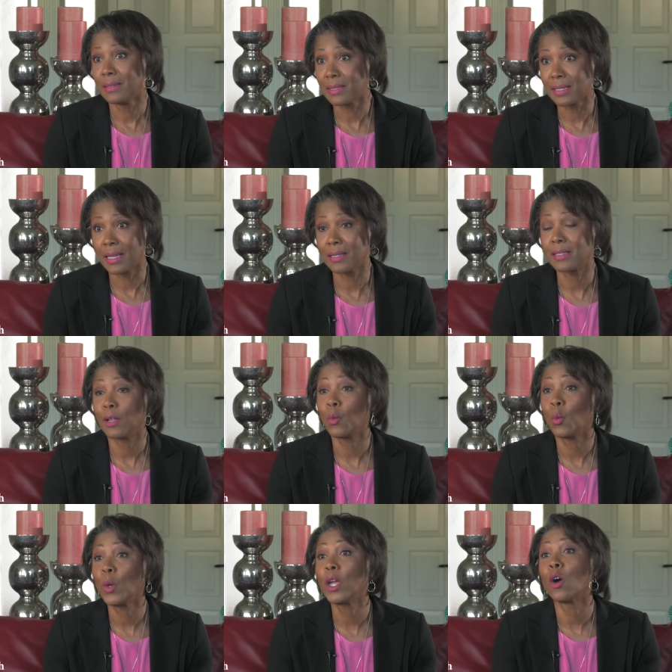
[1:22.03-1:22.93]
says
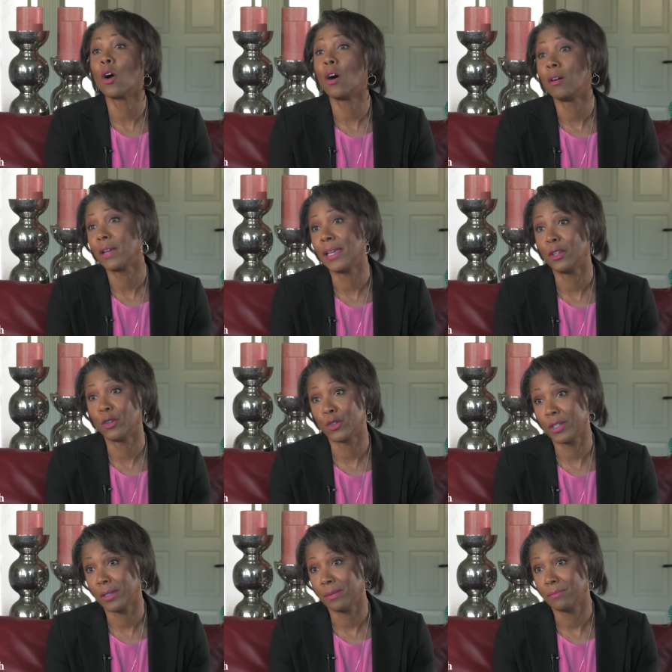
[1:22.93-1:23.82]
that we are all
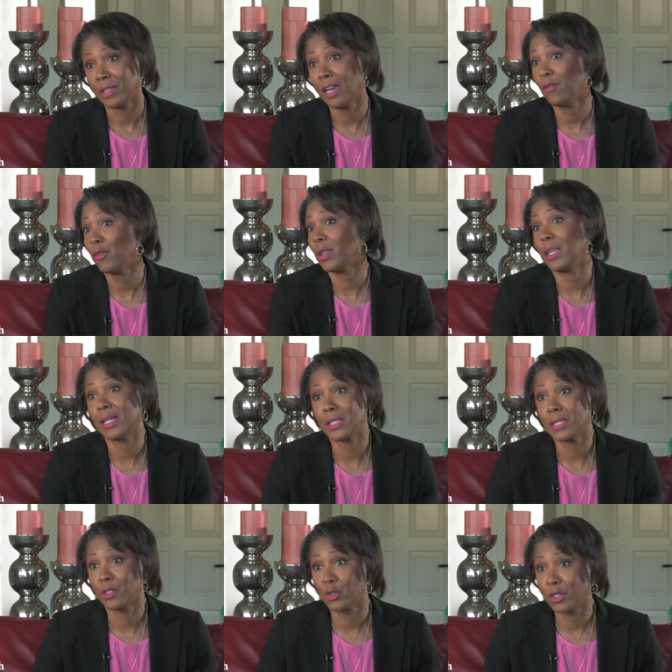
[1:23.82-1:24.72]
energy. Everything
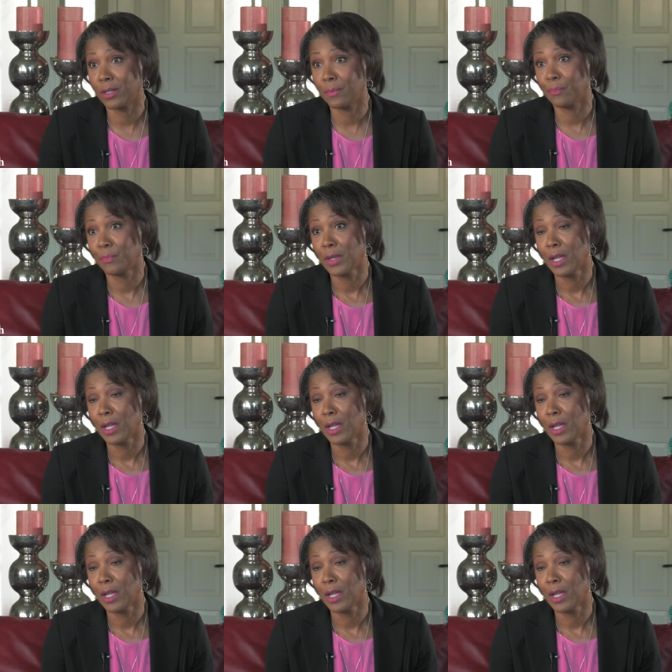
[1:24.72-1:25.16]
is energy.